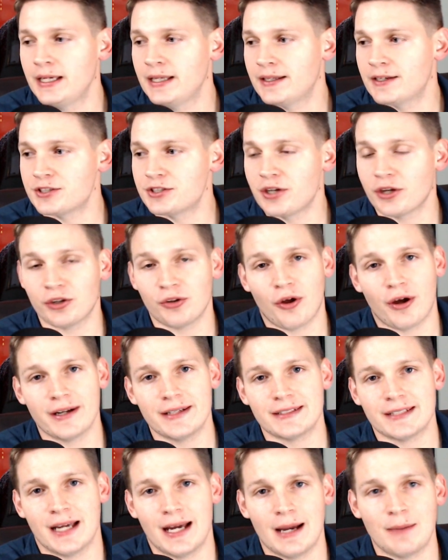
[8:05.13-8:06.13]
There's not a lot
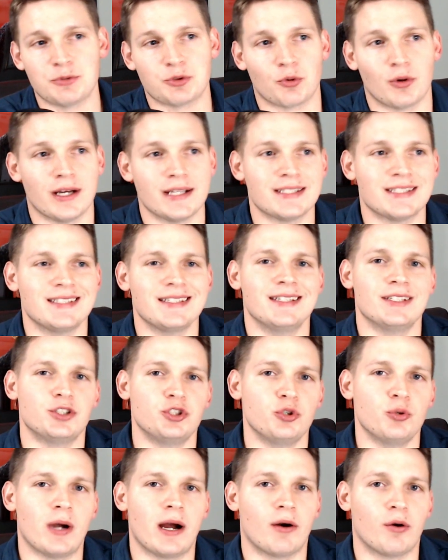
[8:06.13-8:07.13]
of times where I see a
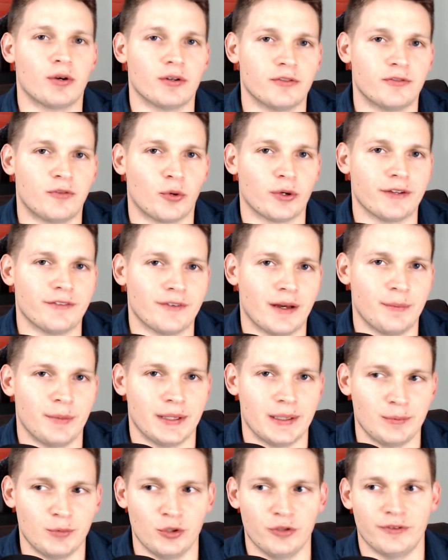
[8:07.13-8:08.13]
2 hour and
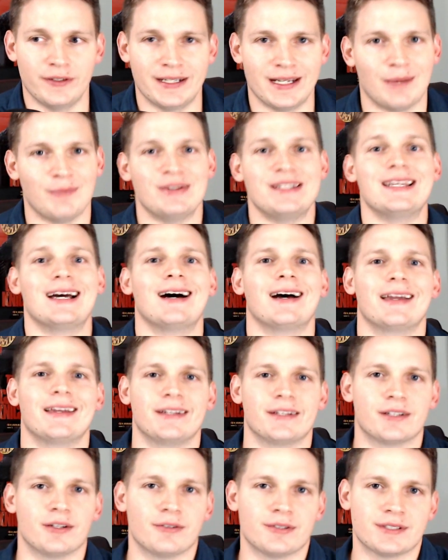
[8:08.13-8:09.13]
45-minute movie and I'm
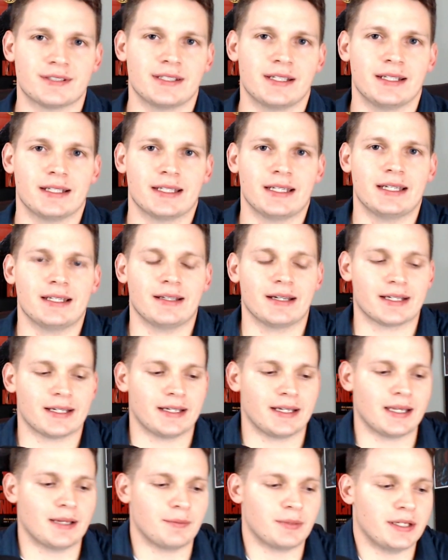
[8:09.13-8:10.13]
dying to go see it again like I
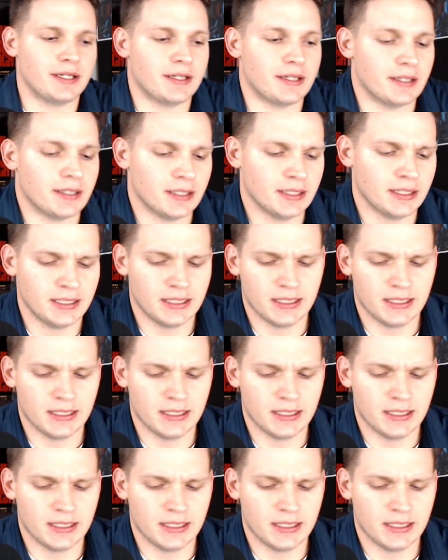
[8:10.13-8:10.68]
am here.